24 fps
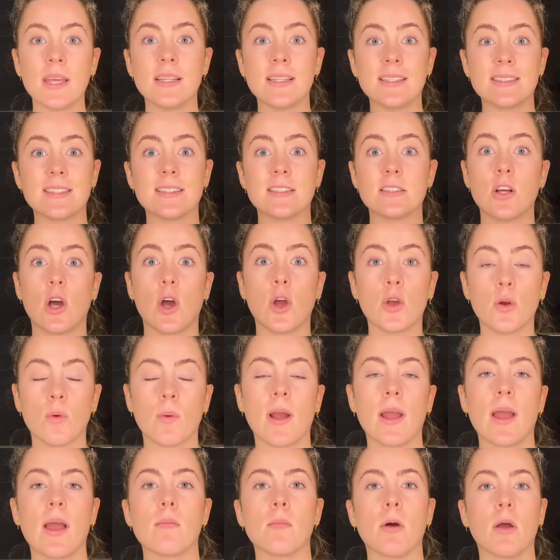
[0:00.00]
this is not who I
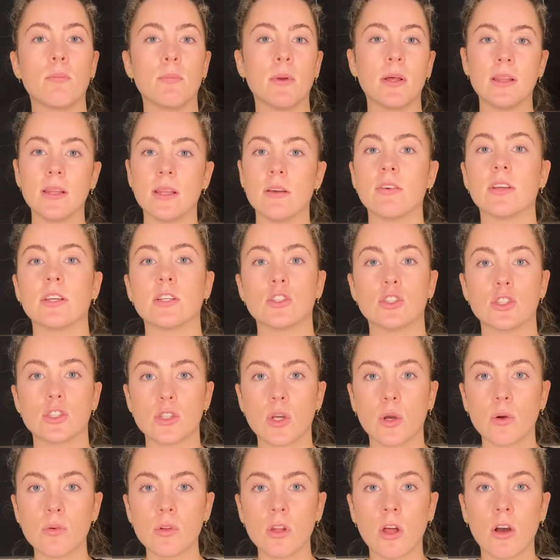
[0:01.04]
am. I've been living so
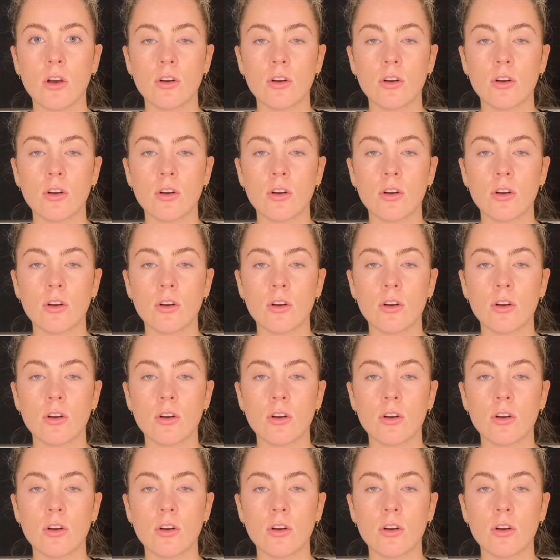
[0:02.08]
long